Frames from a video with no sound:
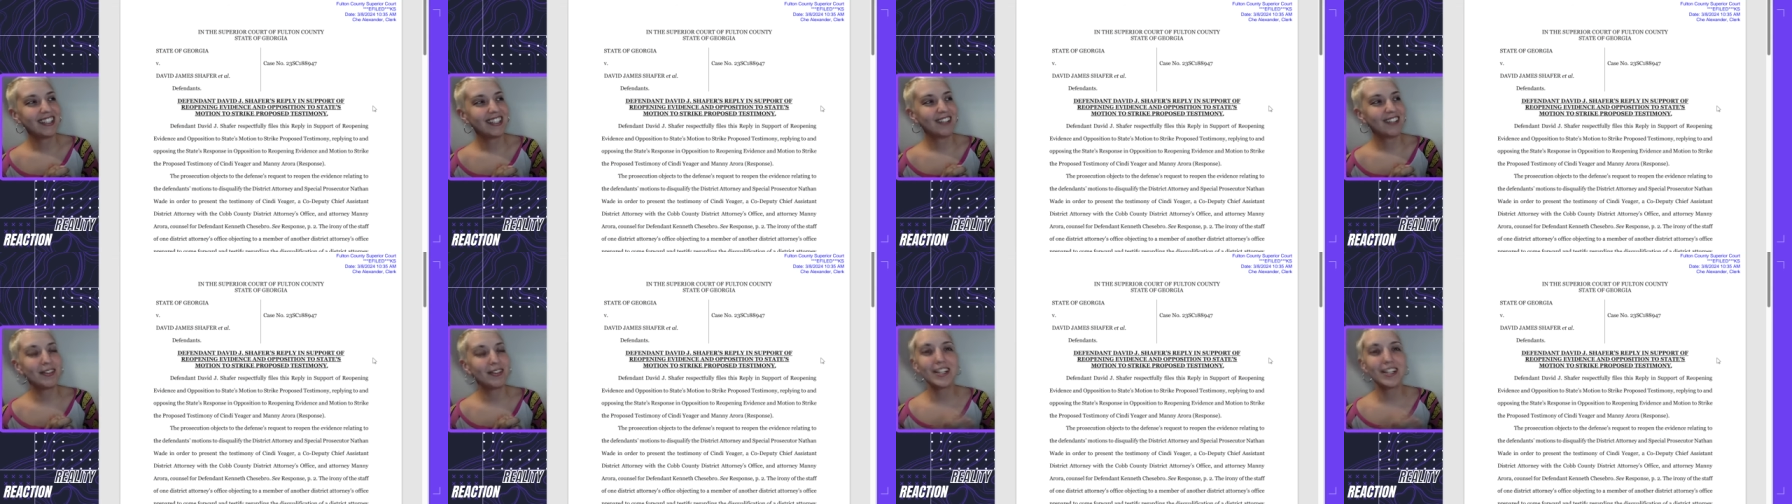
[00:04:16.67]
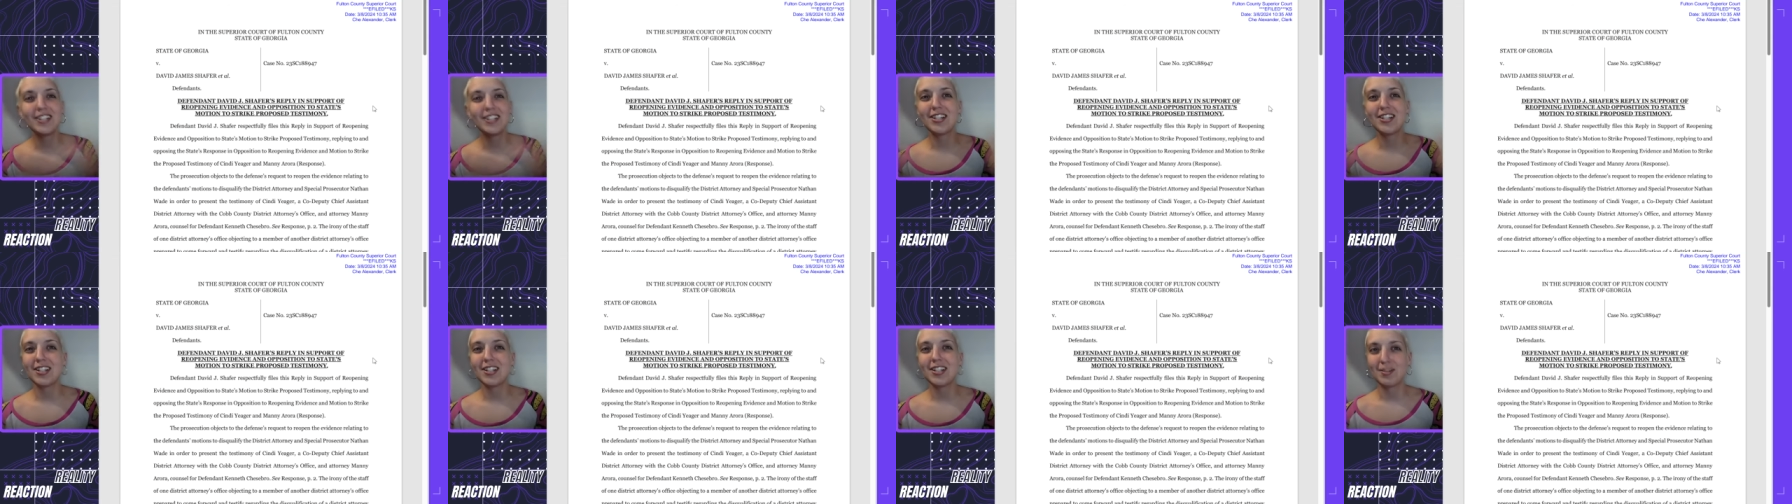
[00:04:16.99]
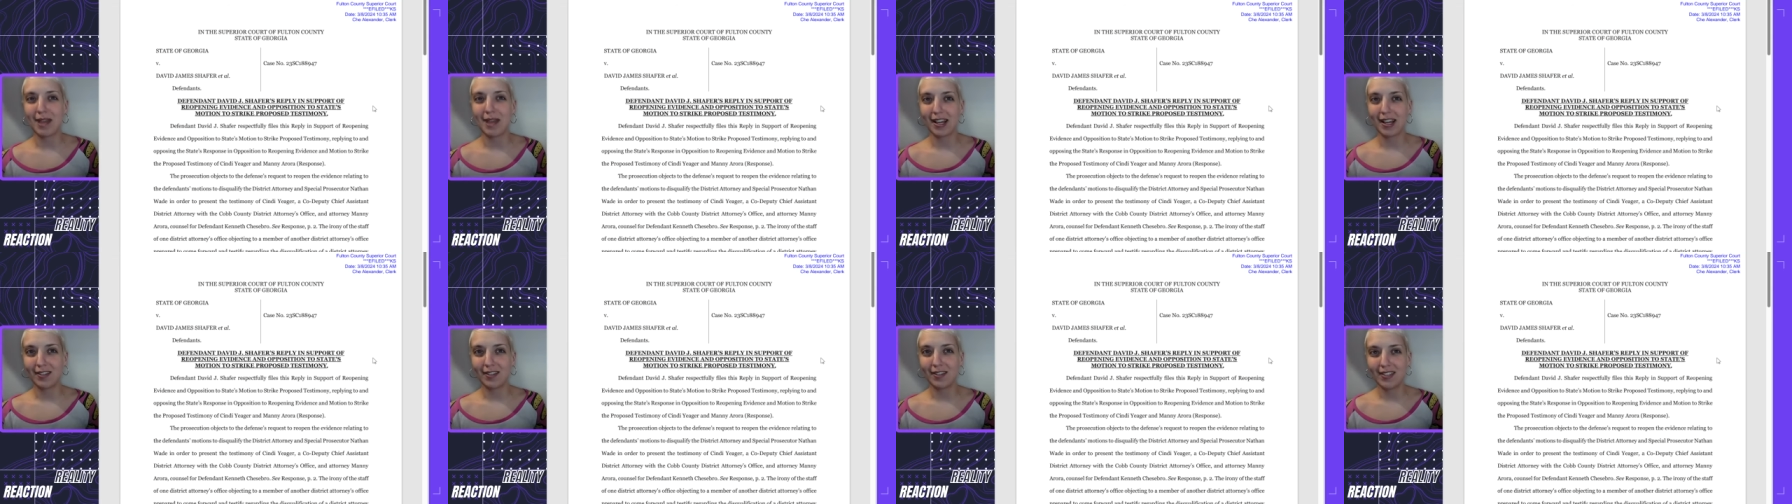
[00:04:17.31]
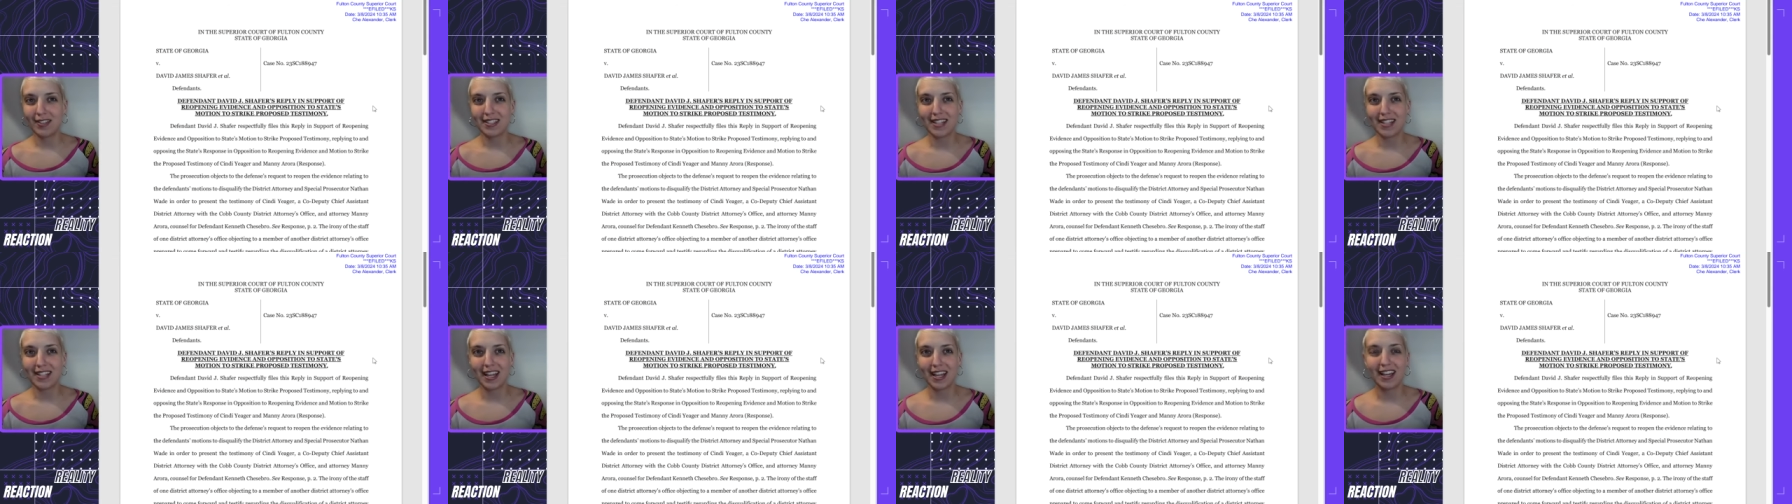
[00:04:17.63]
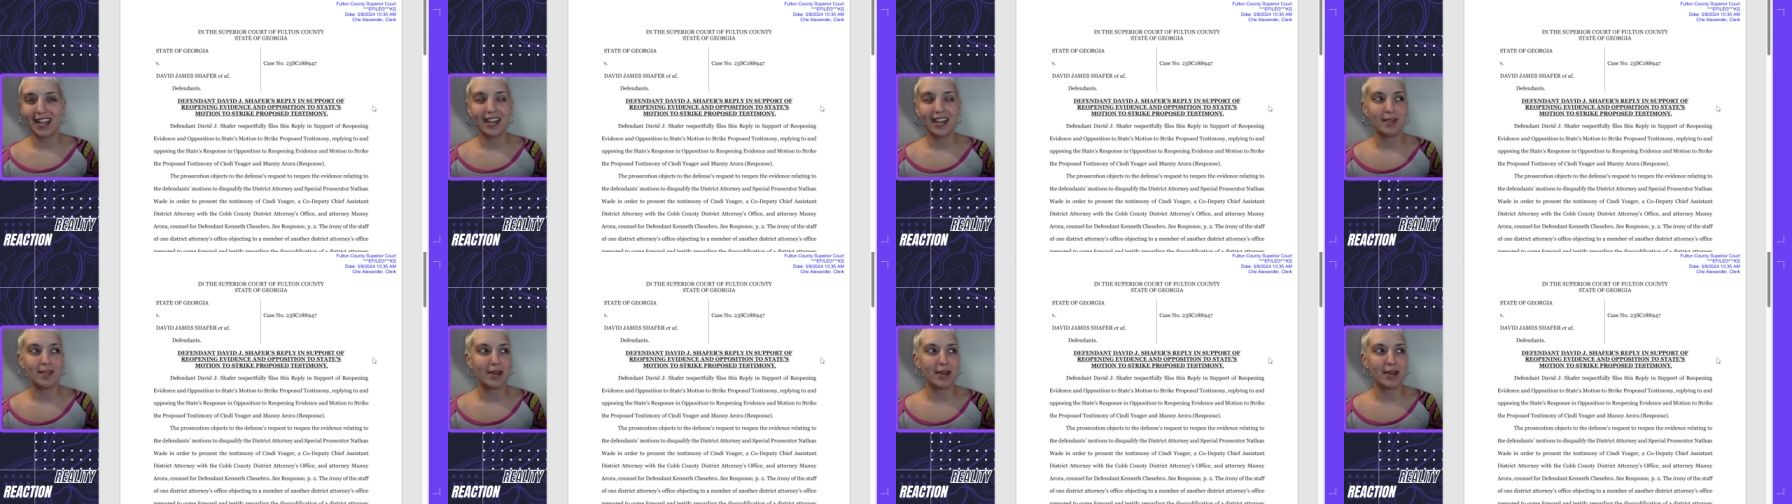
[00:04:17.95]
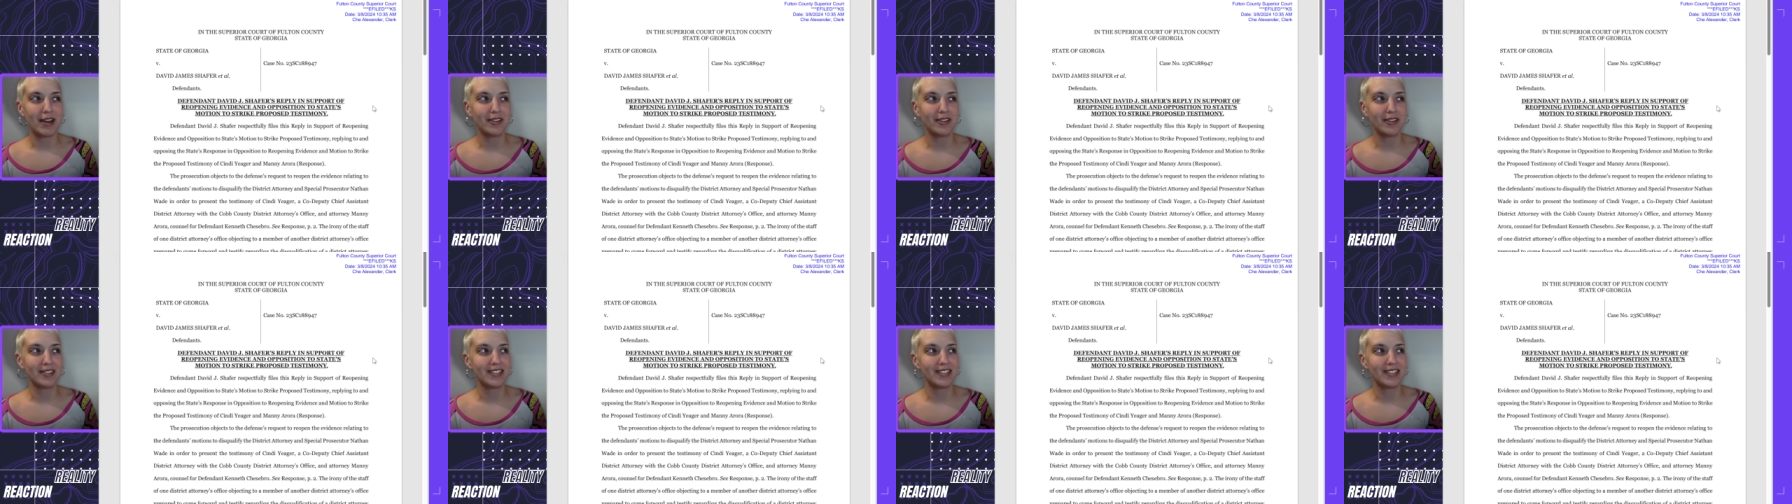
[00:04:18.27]
What did Judge McAfee say
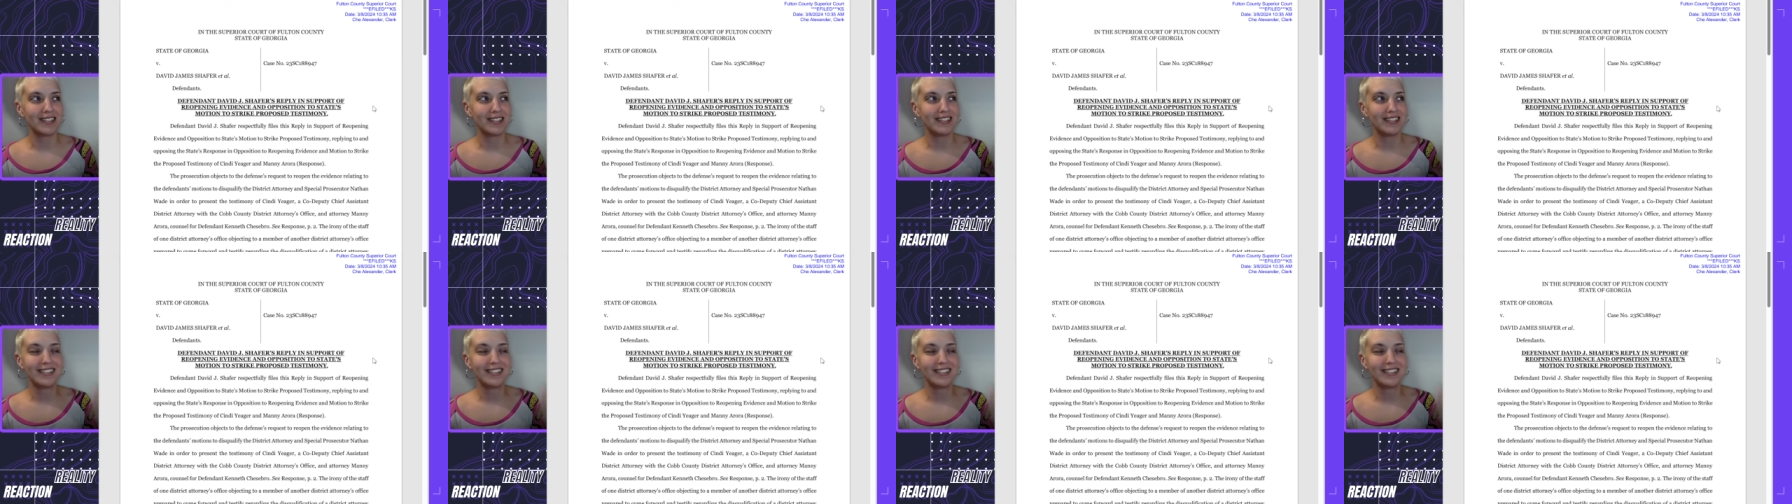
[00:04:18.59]
about,